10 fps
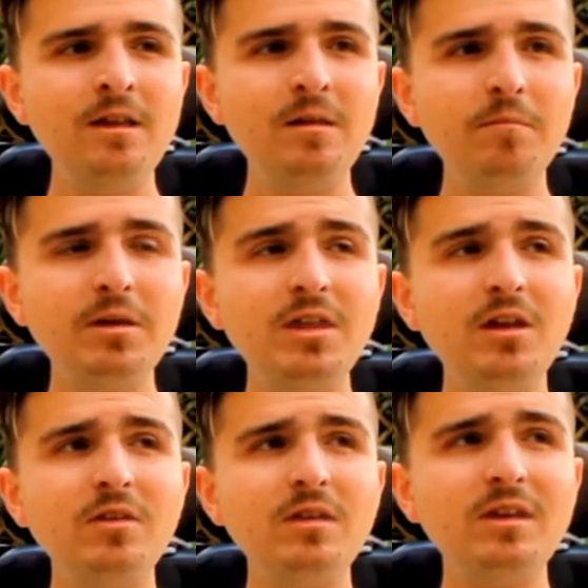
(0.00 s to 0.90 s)
But
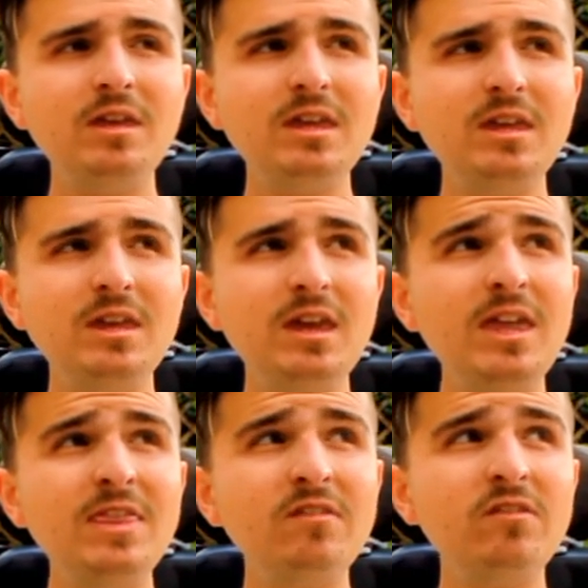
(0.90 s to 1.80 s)
no,
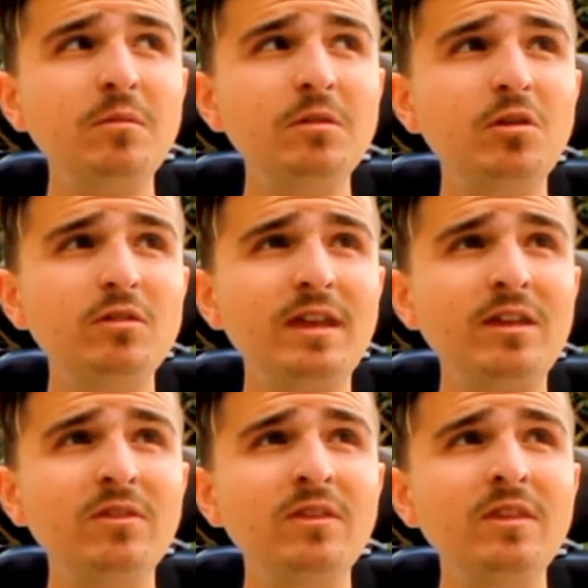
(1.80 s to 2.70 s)
in this time of
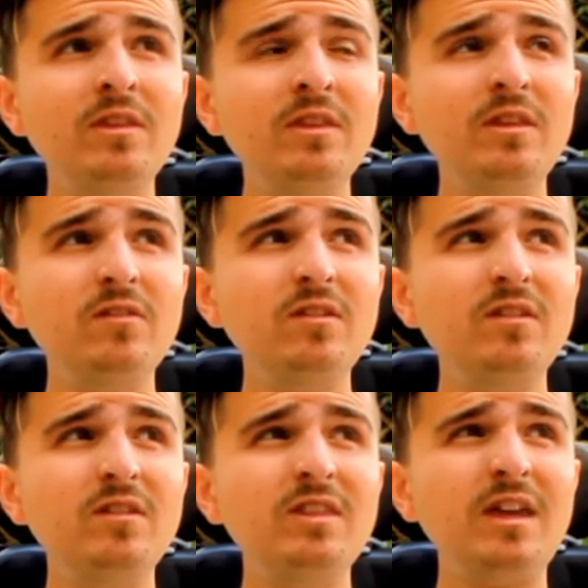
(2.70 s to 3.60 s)
lockdown,
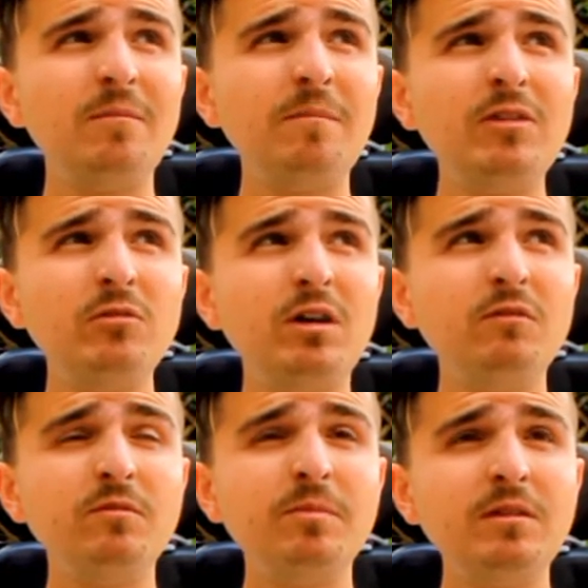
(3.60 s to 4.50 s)
like mental health
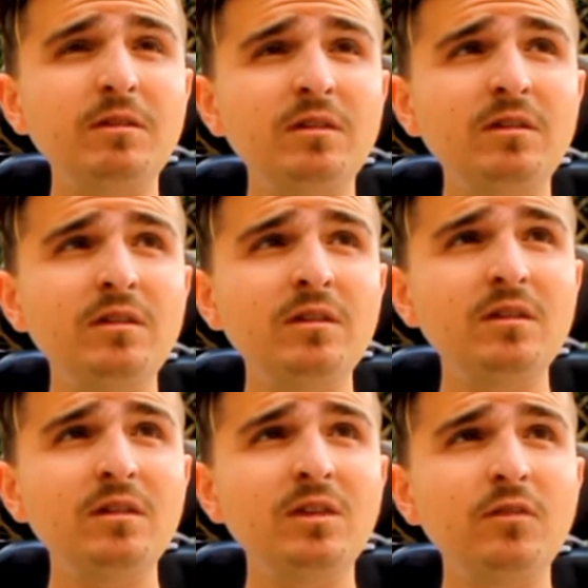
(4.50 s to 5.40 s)
has been a,
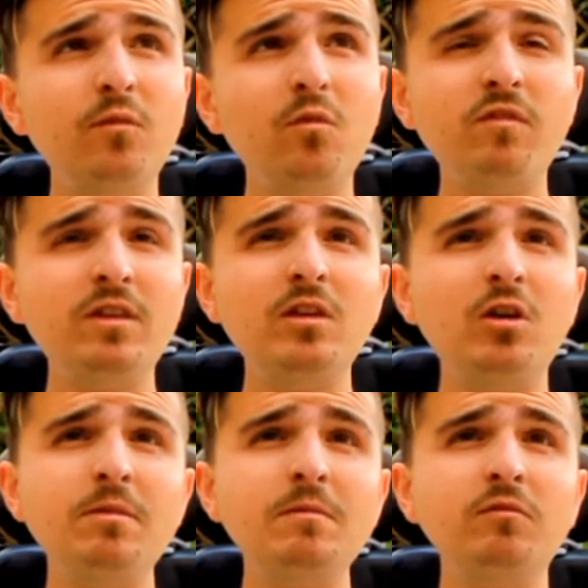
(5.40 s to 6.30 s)
at the forefront of a lot
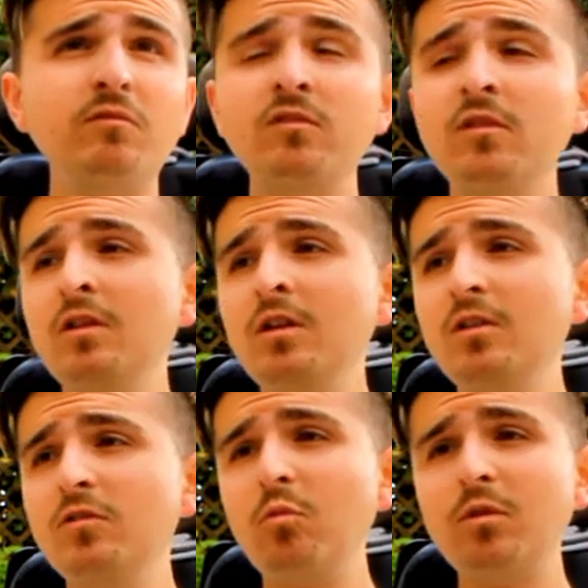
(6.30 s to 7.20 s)
of people's
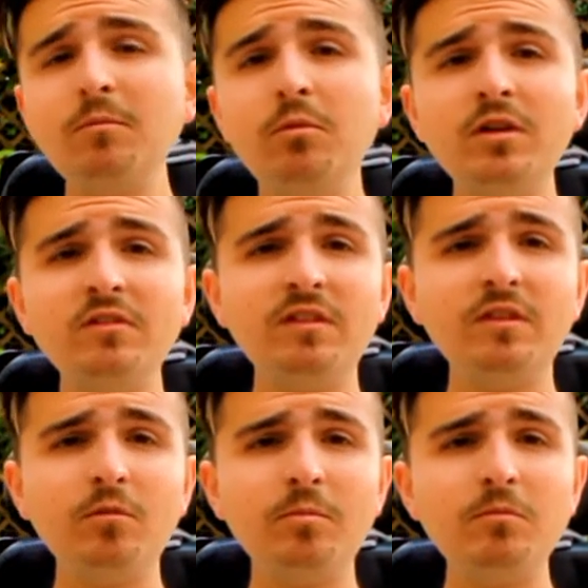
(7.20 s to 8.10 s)
talking points and a
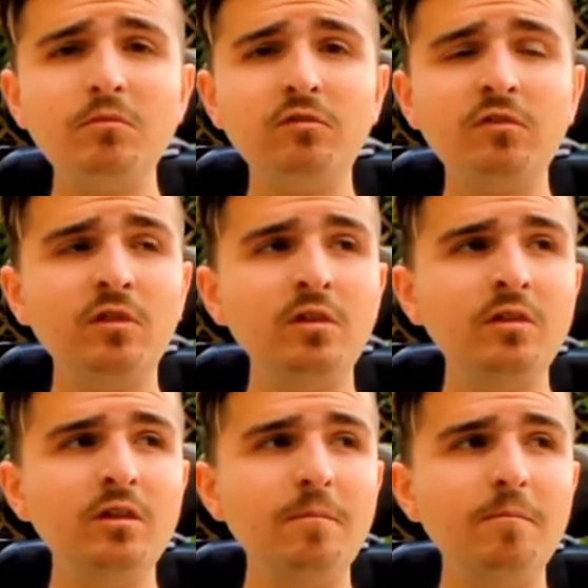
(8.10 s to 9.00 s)
lot of people's
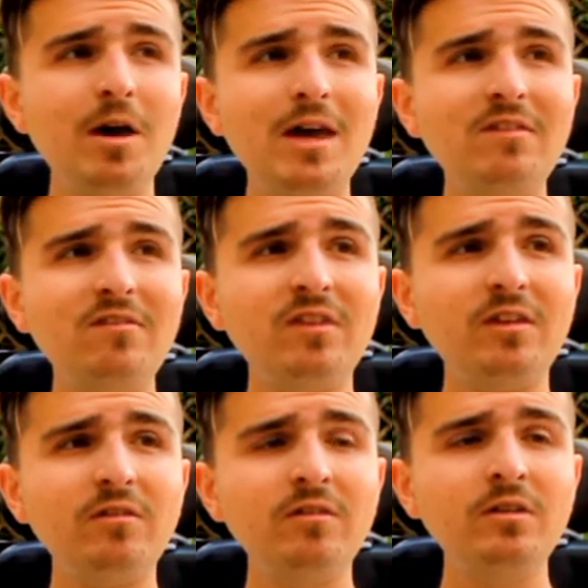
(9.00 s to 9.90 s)
minds, you
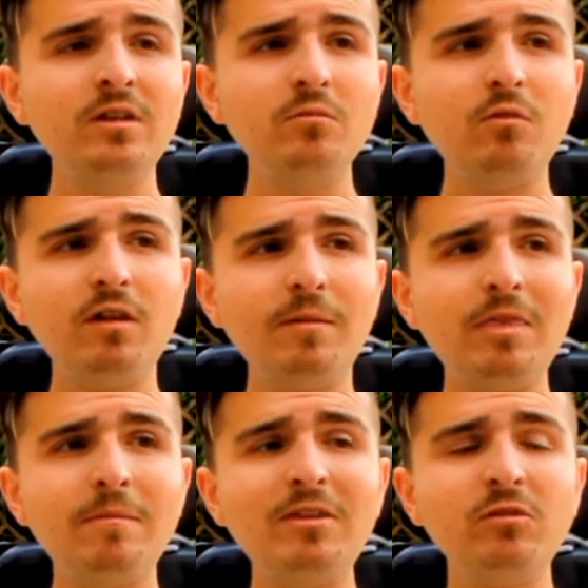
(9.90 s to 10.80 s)
know, worrying about the
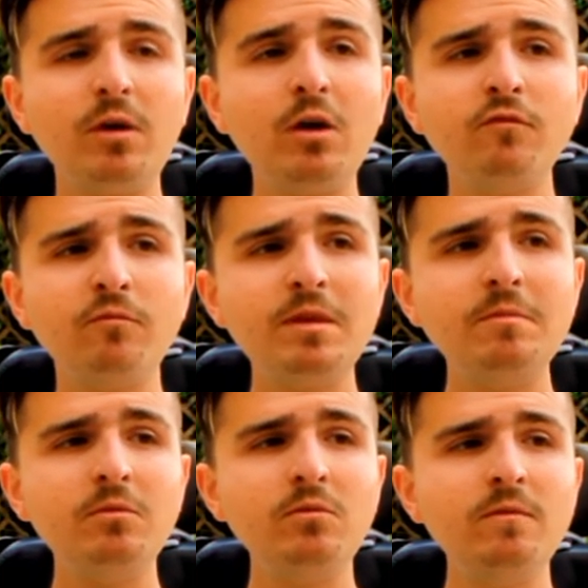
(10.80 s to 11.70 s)
mental health of
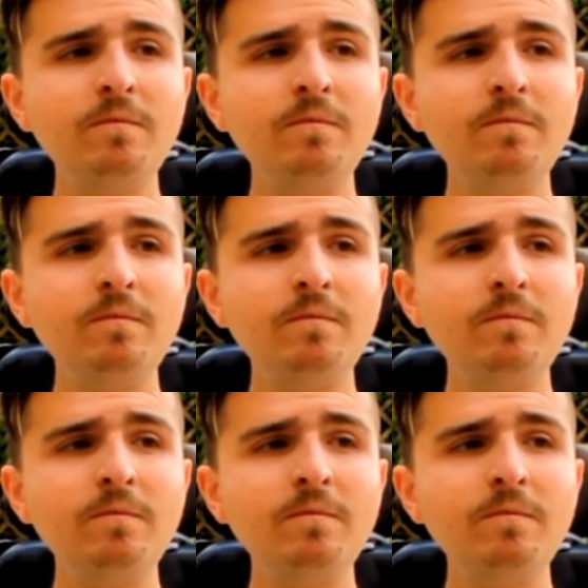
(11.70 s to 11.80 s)
people.